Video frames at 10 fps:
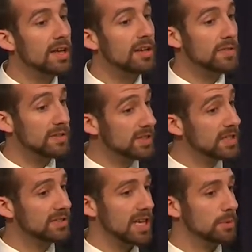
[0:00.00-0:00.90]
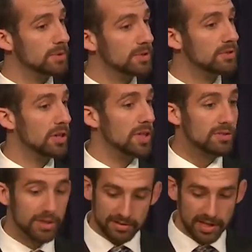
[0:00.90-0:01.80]
is physically disabled. So
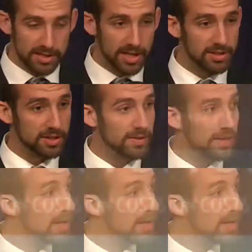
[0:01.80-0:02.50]
let's look at sanitation.